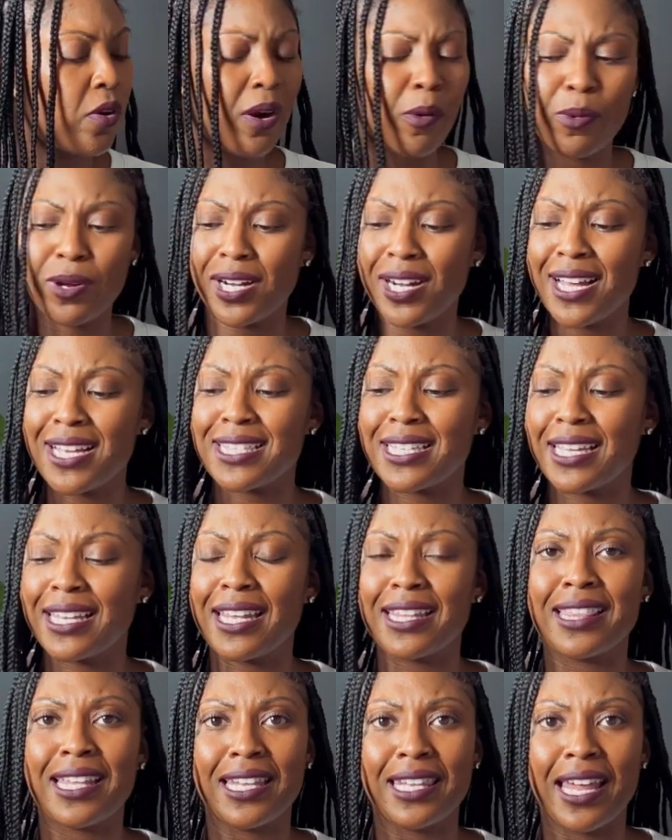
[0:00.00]
What did I say
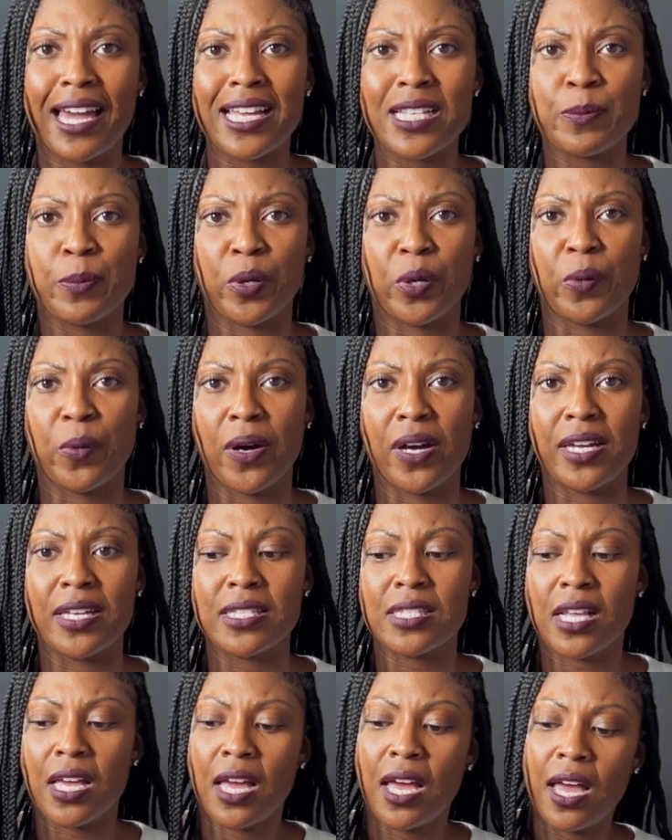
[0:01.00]
that last book was?
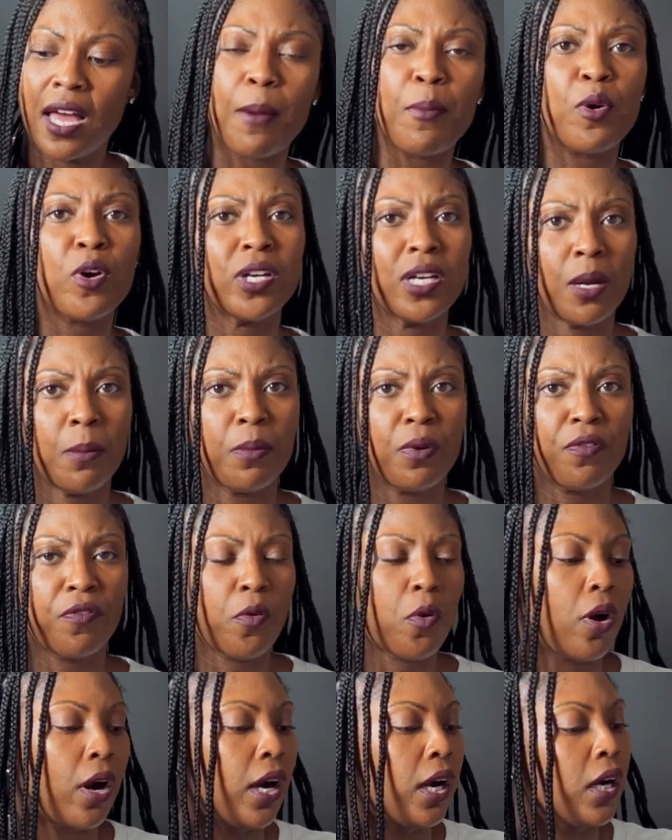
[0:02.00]
I'm on number
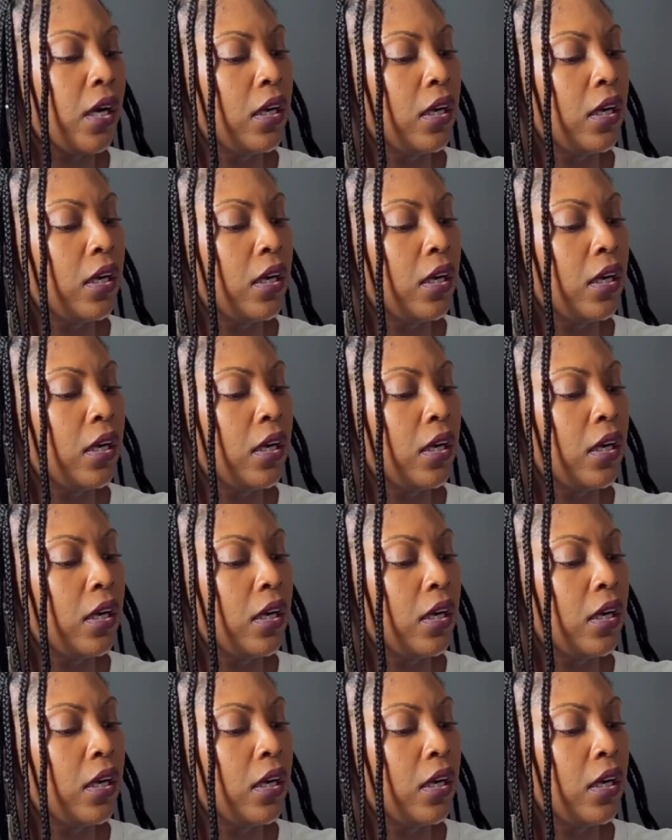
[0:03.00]
4.